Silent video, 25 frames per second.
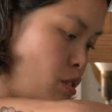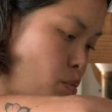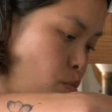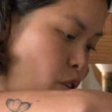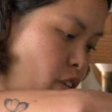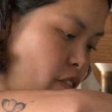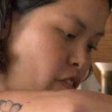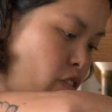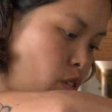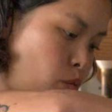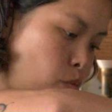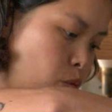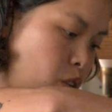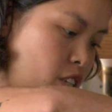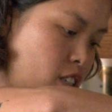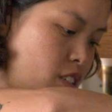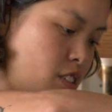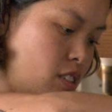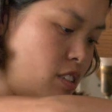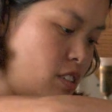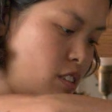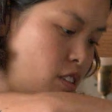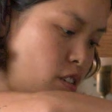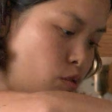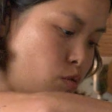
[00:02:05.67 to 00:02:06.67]
is perfect
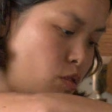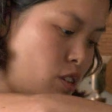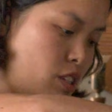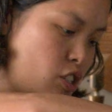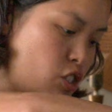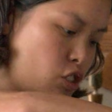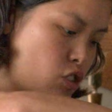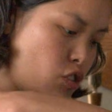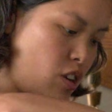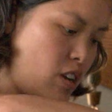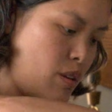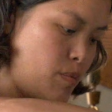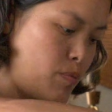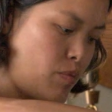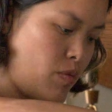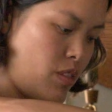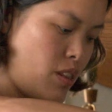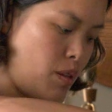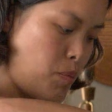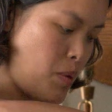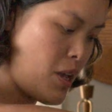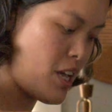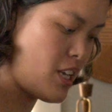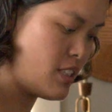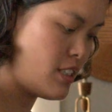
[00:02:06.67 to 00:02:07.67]
because you wanna scrape
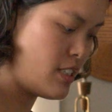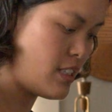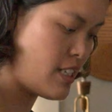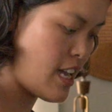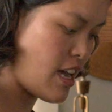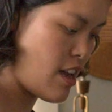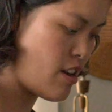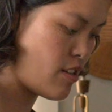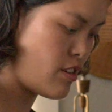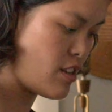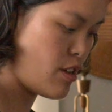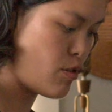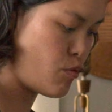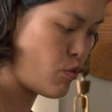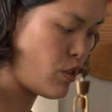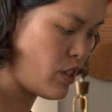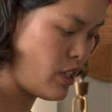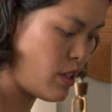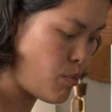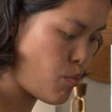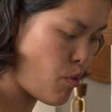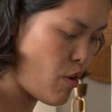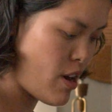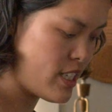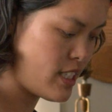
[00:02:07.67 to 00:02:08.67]
the paste down and
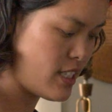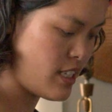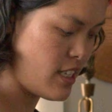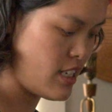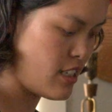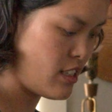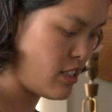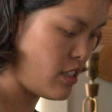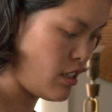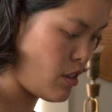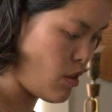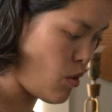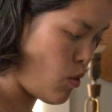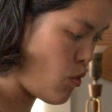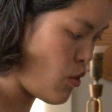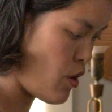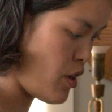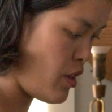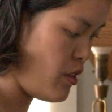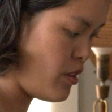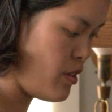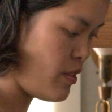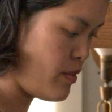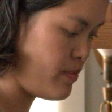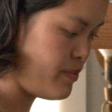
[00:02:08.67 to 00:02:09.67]
really press it into the
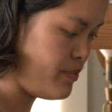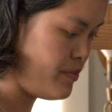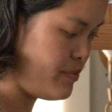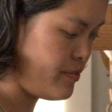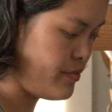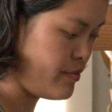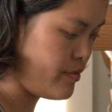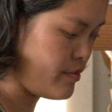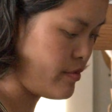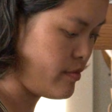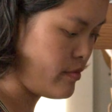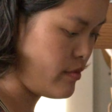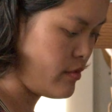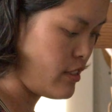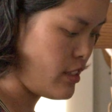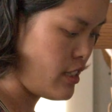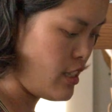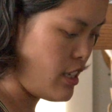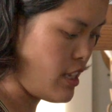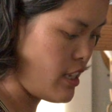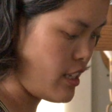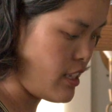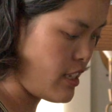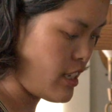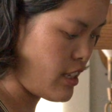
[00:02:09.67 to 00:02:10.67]
oil
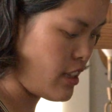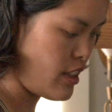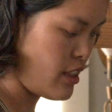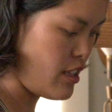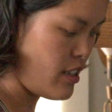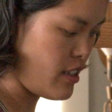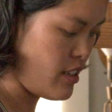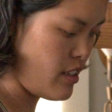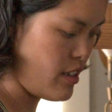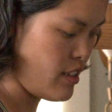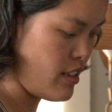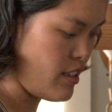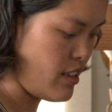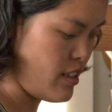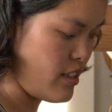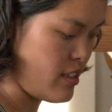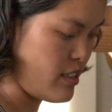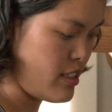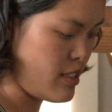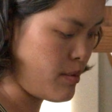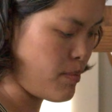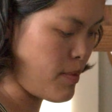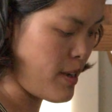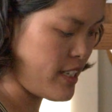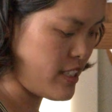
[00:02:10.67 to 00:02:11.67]
and get the
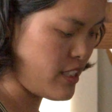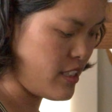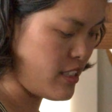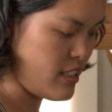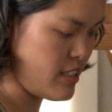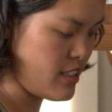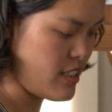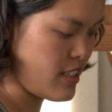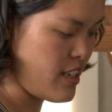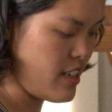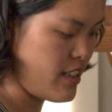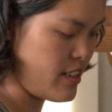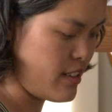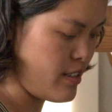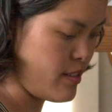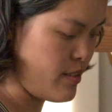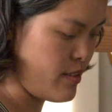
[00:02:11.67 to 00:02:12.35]
spices kind